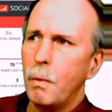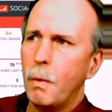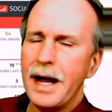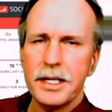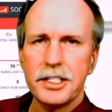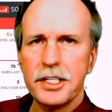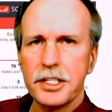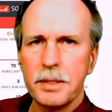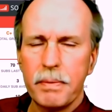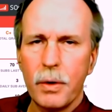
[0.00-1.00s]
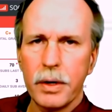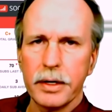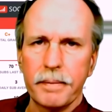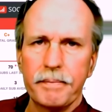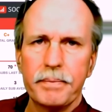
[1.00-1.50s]
why is this
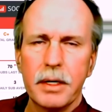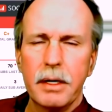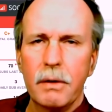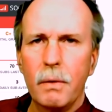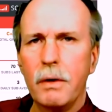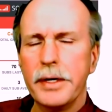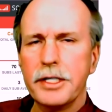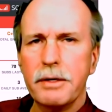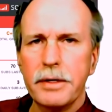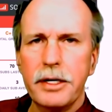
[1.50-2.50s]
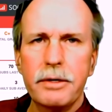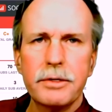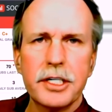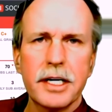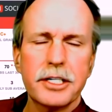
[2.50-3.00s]
important? Well, we don't
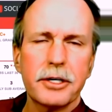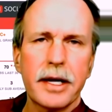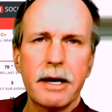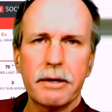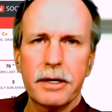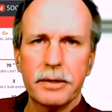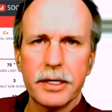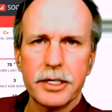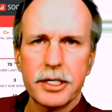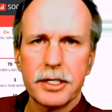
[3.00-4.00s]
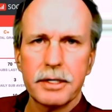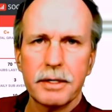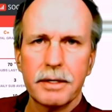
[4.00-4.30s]
use tensor calculus